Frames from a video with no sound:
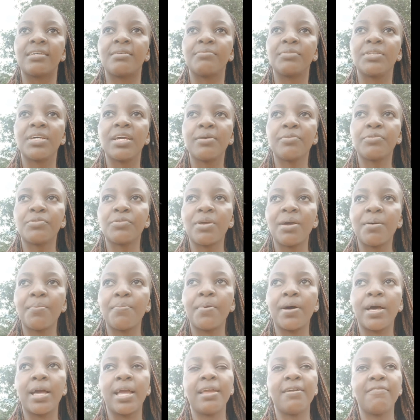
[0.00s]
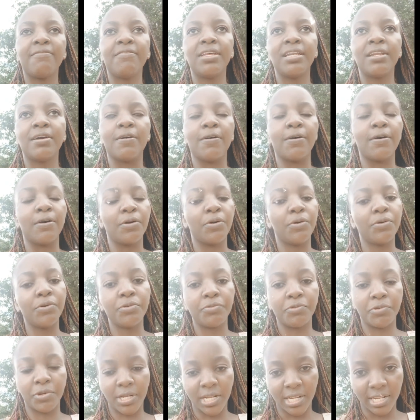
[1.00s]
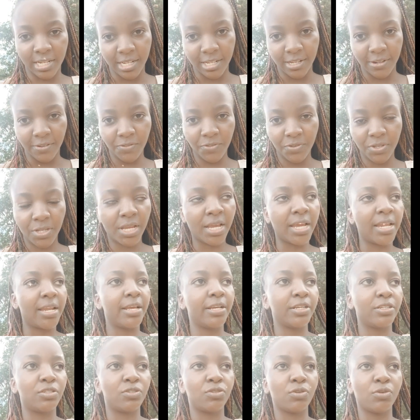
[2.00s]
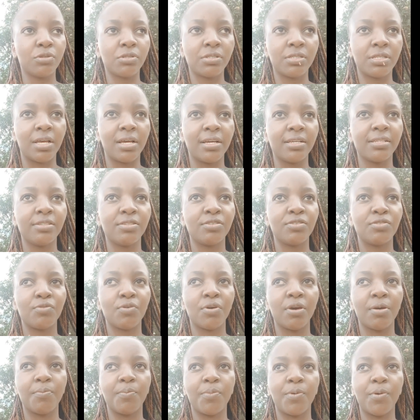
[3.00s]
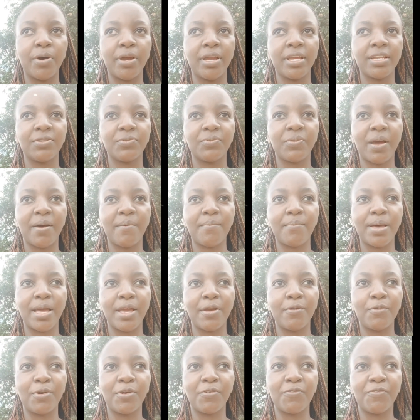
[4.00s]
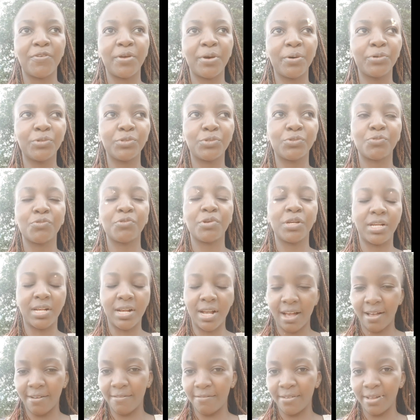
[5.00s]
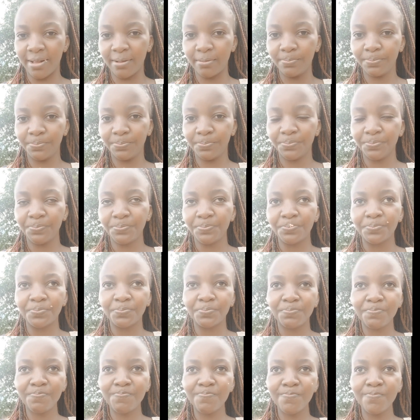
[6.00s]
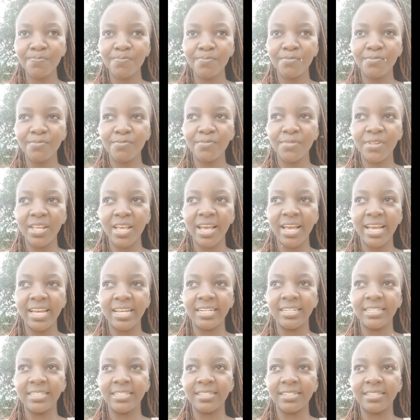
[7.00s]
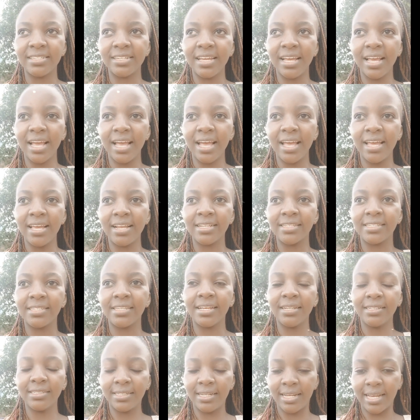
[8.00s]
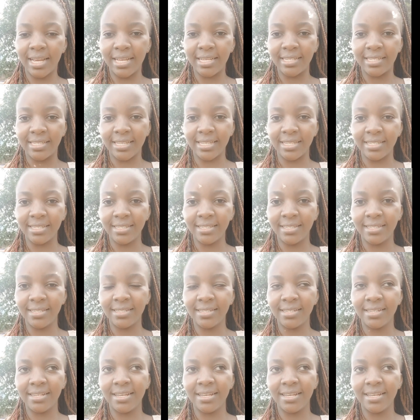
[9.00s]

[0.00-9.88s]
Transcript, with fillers: are some times whereby even our own relatives can exhaust us to a point whereby we fail to recover. And in such cases,